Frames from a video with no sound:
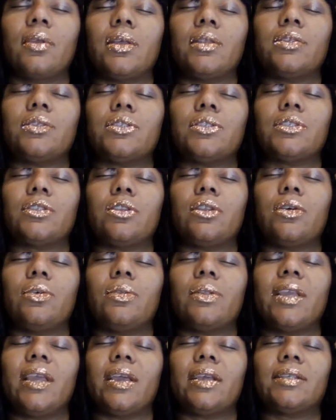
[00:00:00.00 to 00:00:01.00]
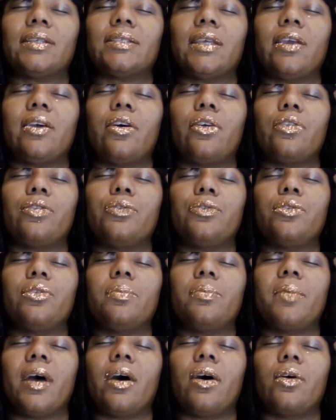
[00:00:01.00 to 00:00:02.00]
and slowly exhale through
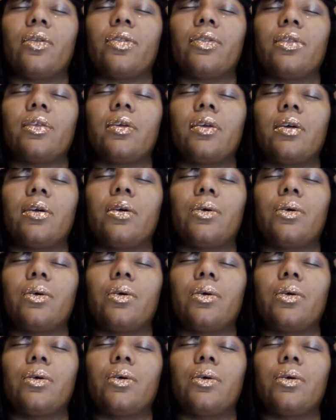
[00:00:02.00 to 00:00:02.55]
the mouth.